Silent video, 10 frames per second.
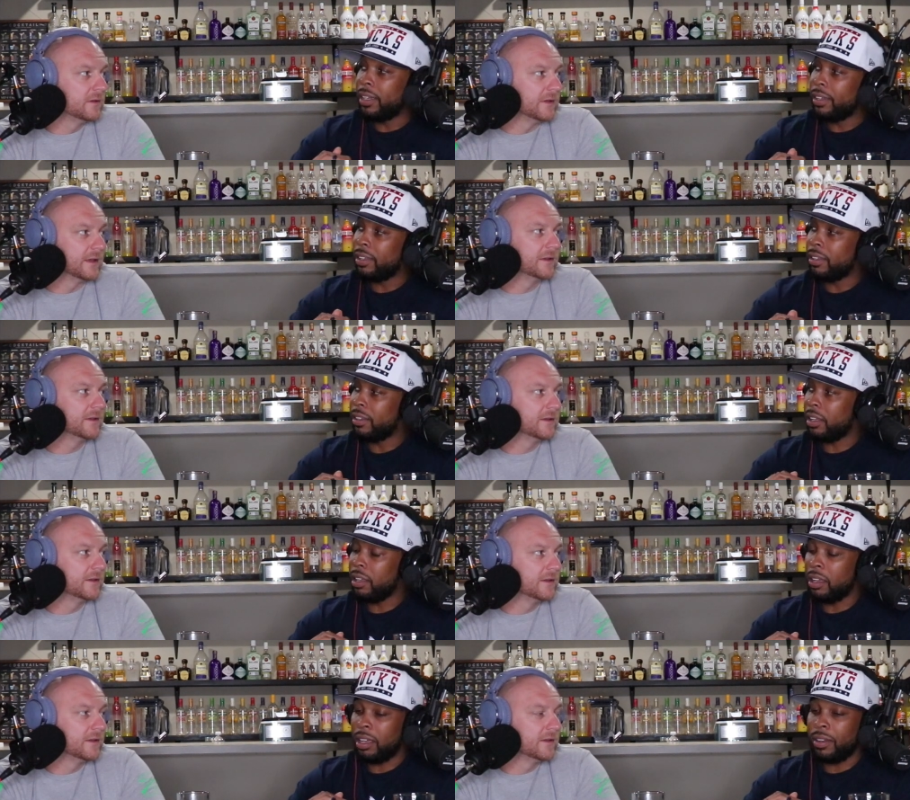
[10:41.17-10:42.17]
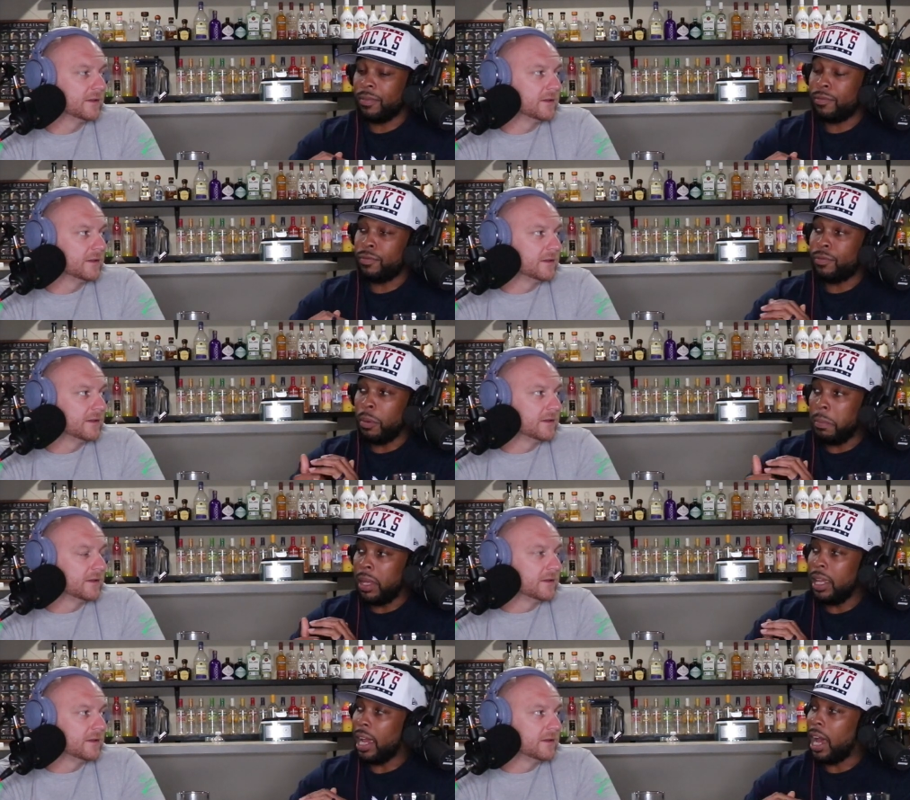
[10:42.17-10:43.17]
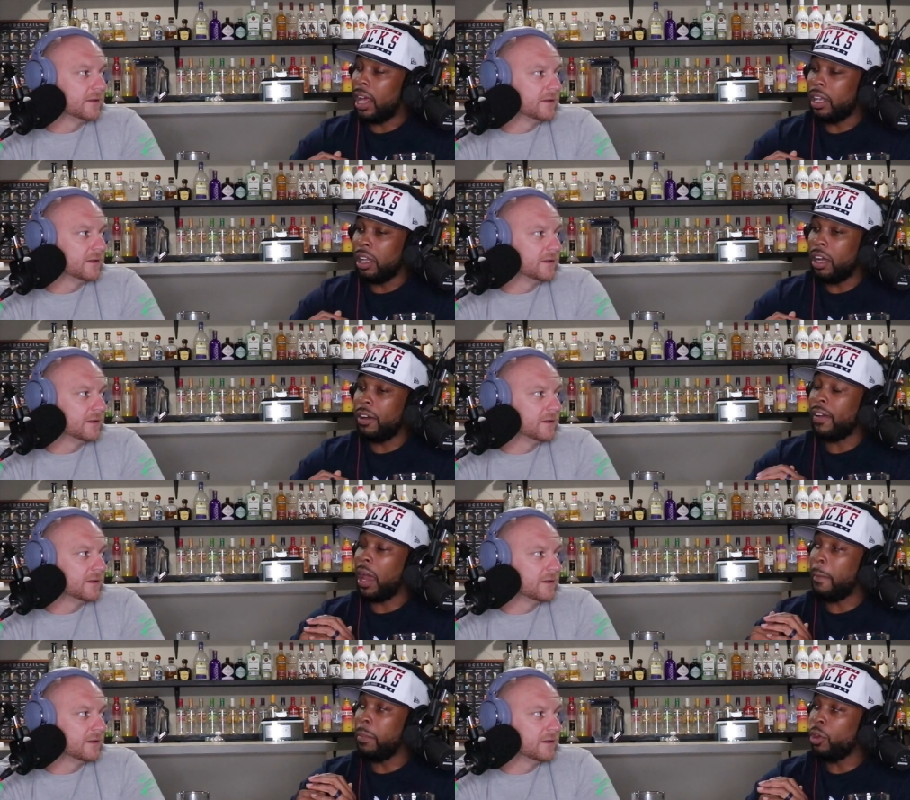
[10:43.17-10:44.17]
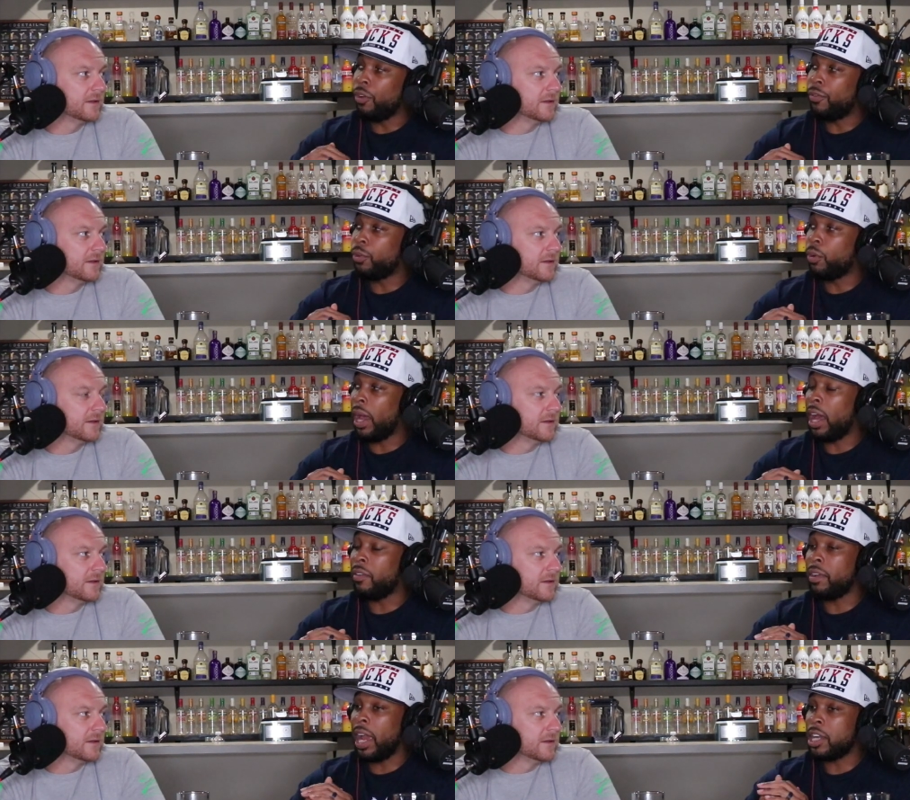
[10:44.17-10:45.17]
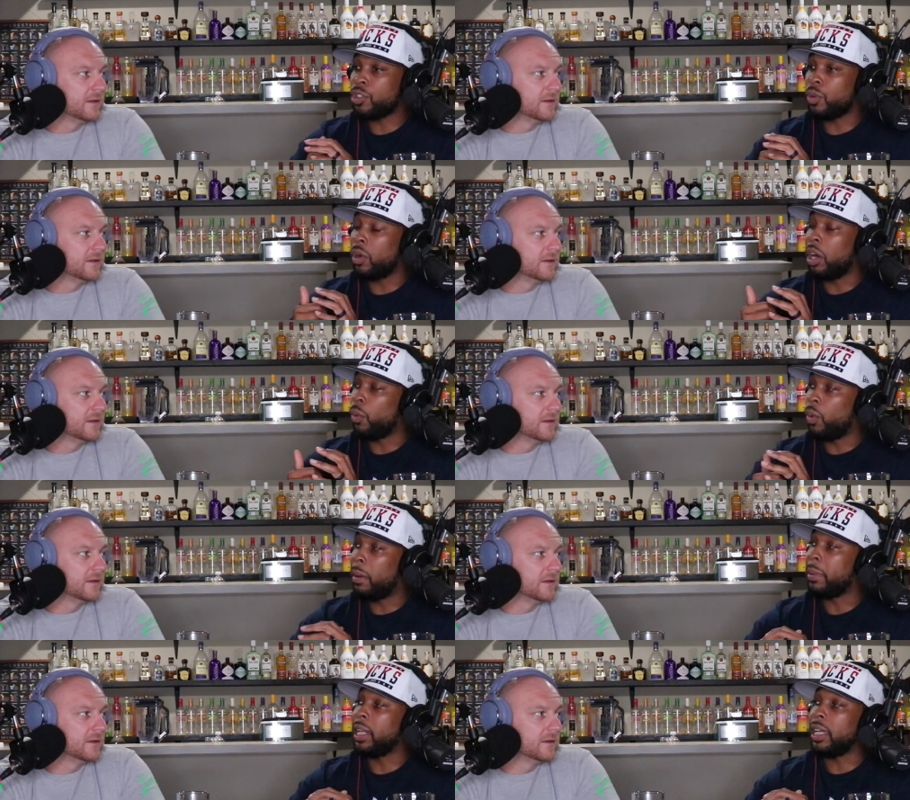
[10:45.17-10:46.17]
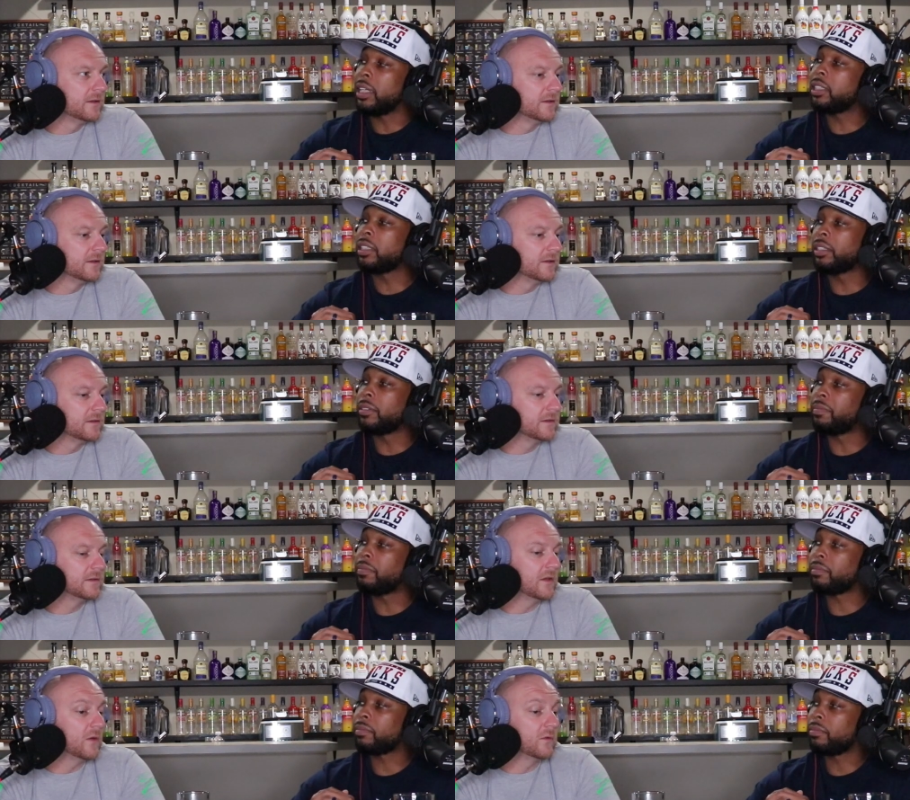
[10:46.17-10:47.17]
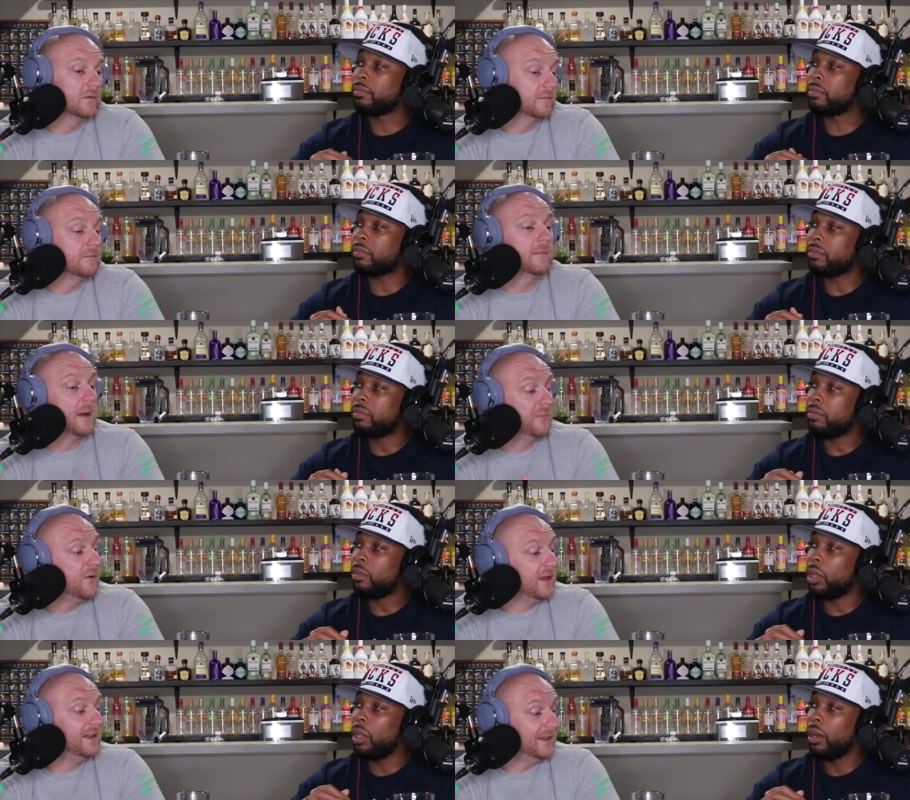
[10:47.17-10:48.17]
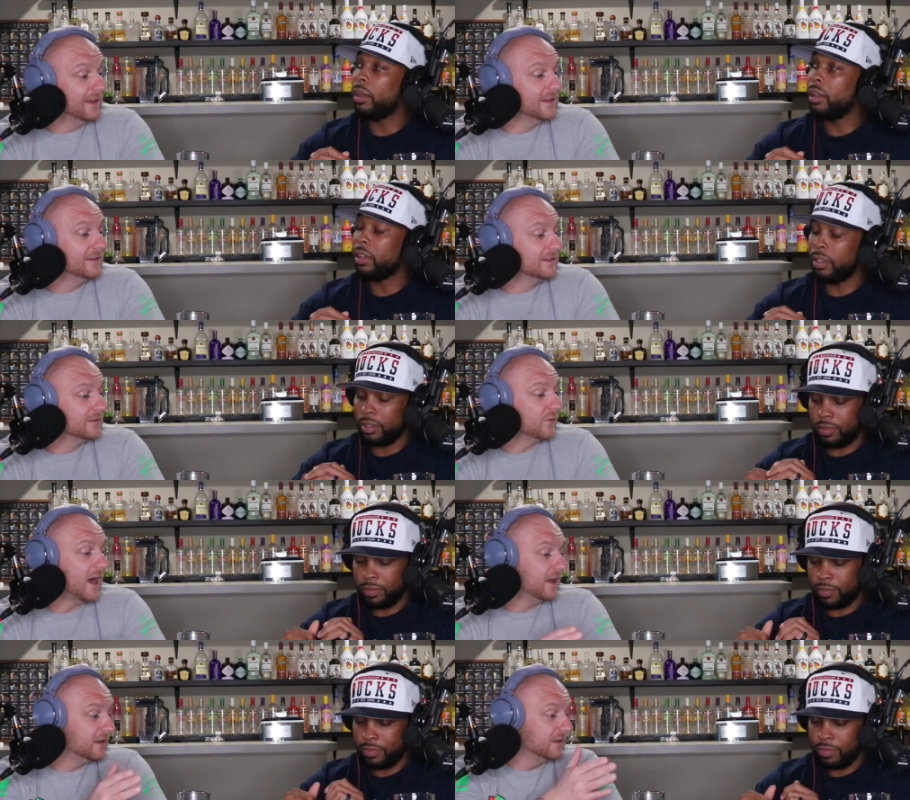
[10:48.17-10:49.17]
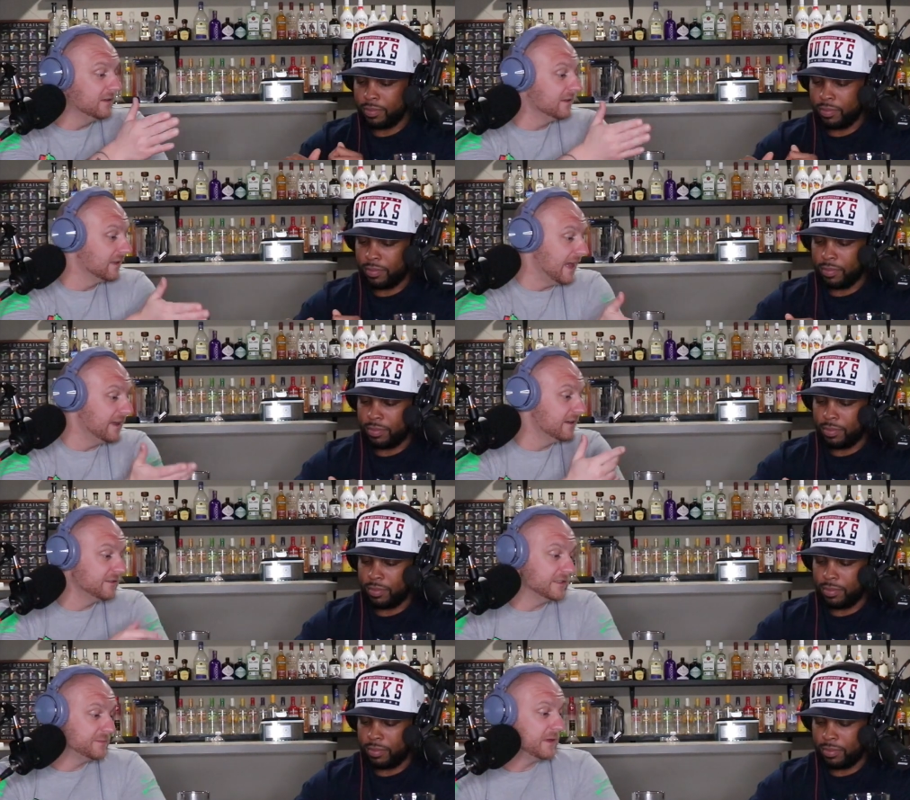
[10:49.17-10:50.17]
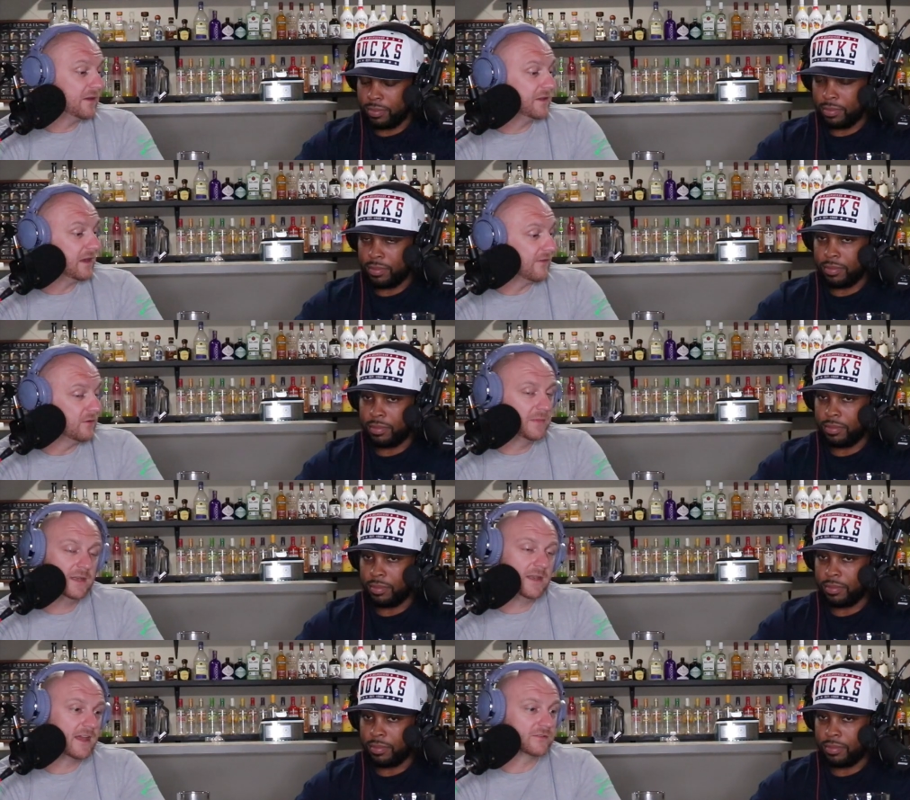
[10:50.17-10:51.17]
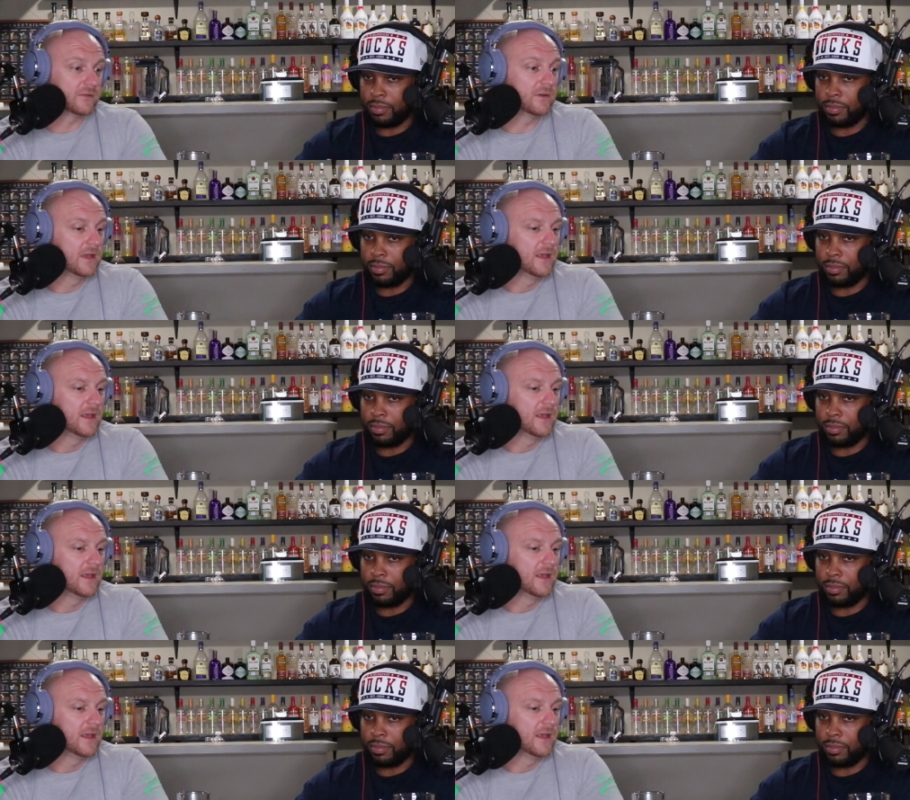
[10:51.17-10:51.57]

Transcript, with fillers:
Speaker 1: Yeah. For me, I love how beautiful, how natural a woman is.
Speaker 2: So my point is, why couldn't Leyna just been on the cover being natural?